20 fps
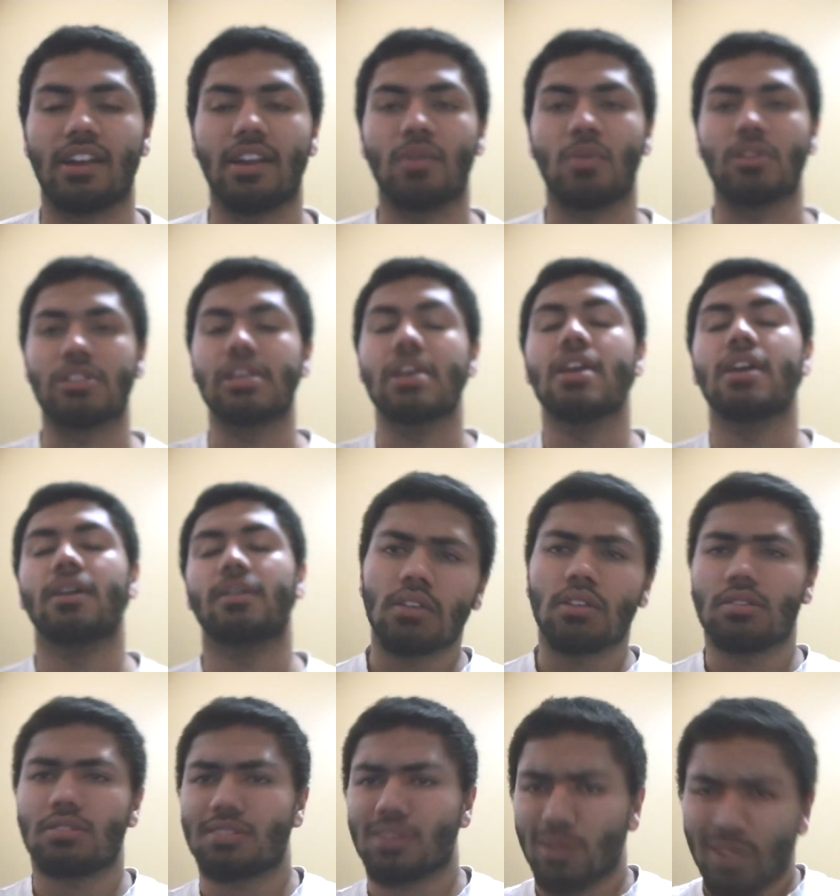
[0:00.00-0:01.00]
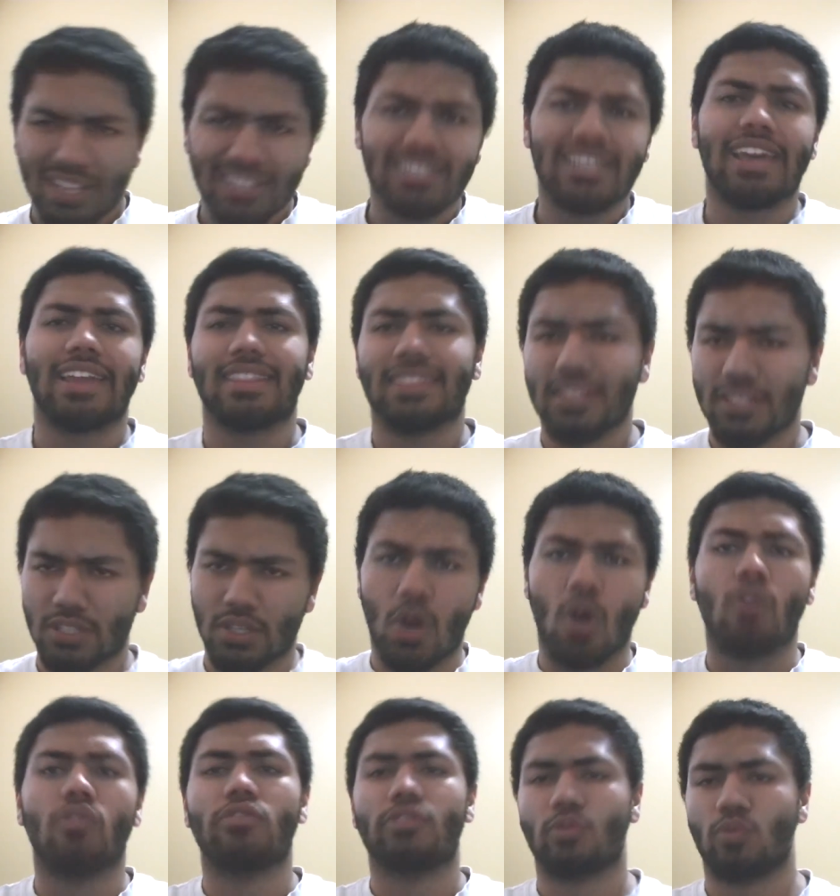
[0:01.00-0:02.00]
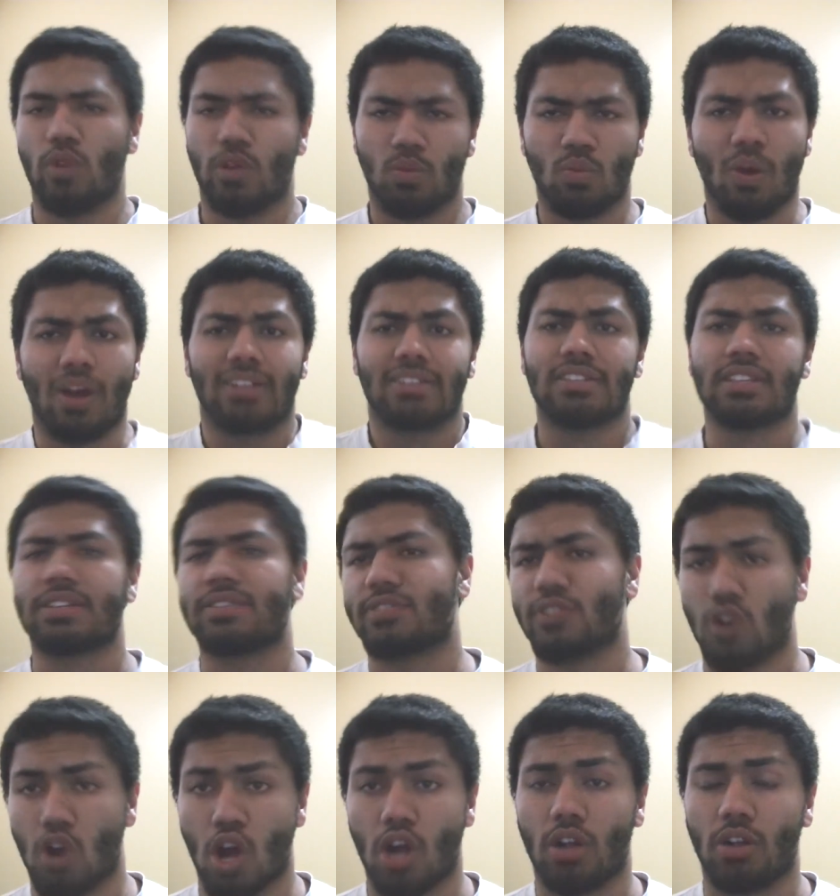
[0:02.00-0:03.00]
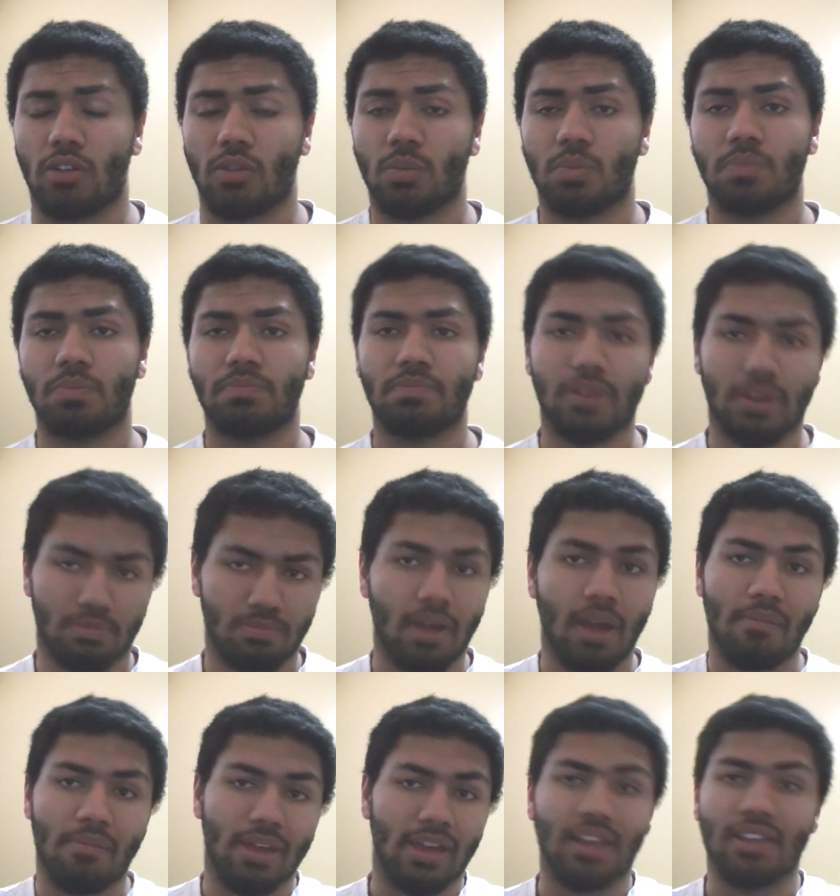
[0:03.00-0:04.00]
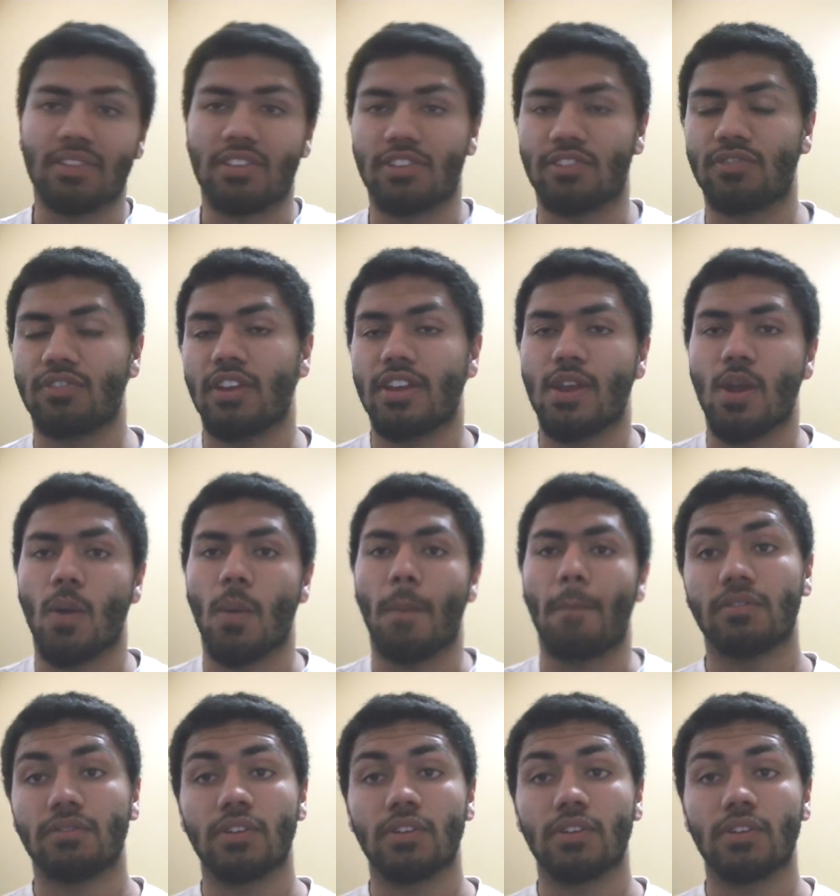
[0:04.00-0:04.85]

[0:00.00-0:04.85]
Anyways, so let's get this over with once and for all by making this video.